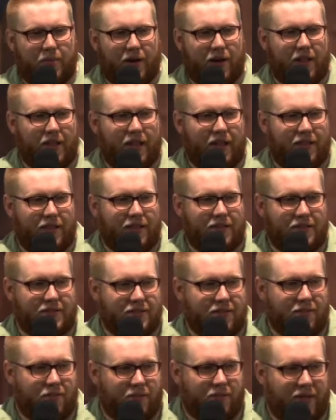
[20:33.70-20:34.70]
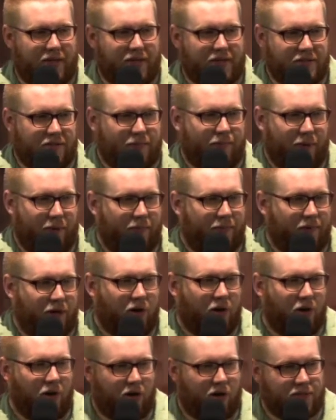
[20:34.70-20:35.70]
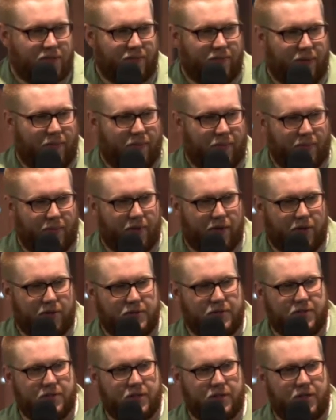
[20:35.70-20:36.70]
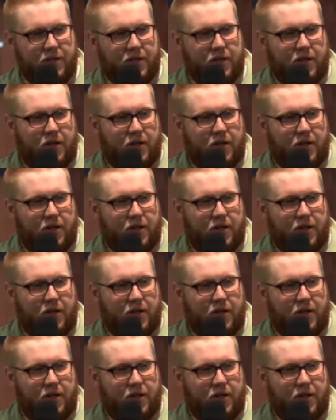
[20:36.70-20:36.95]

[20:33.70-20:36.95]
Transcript: but I like this because of bumper cars and bumper boats.